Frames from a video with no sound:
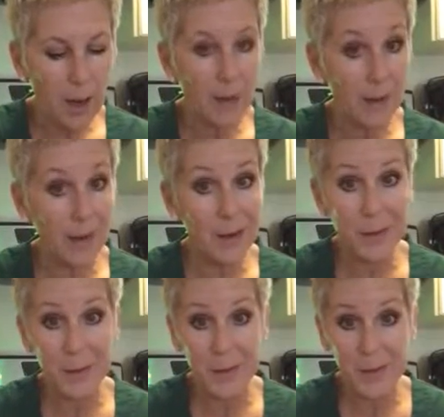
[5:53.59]
And now I
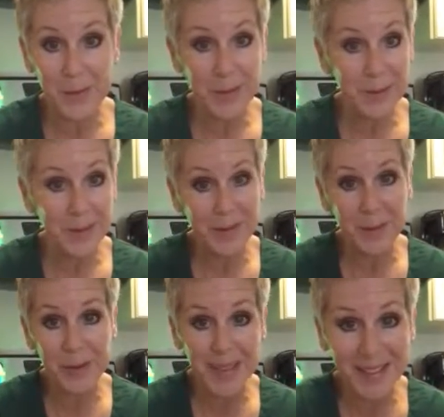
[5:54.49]
don't know if I'm
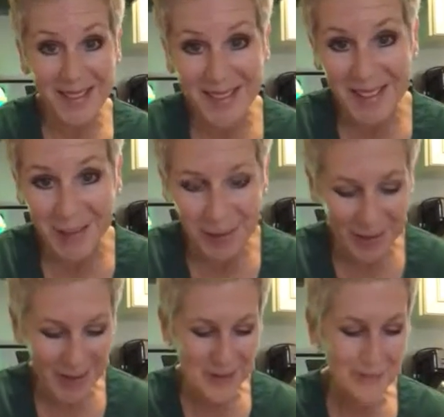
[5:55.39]
pronouncing this
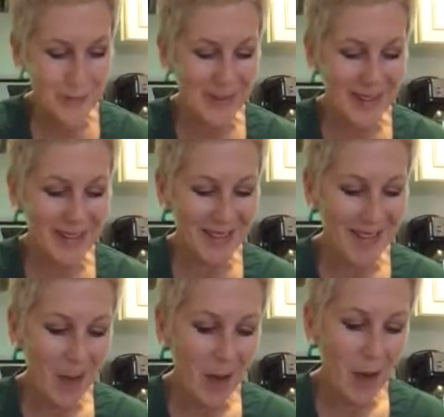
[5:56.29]
right, but it's
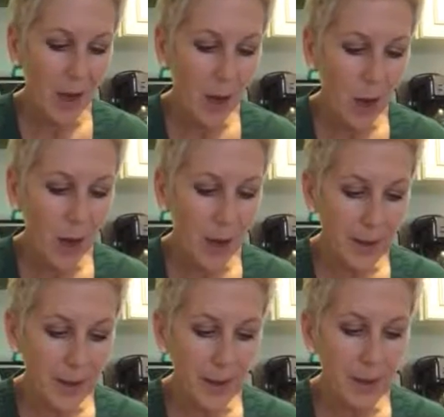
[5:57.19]

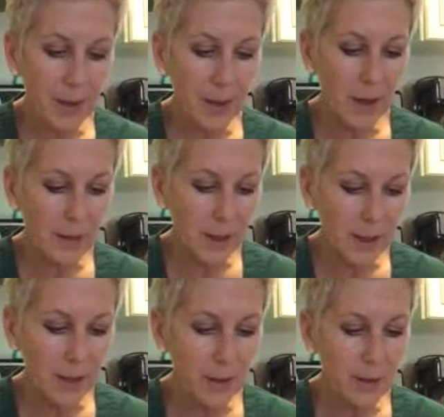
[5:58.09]
Onycha,
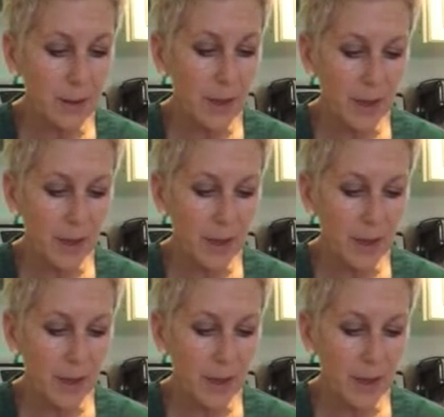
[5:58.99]
Onycha.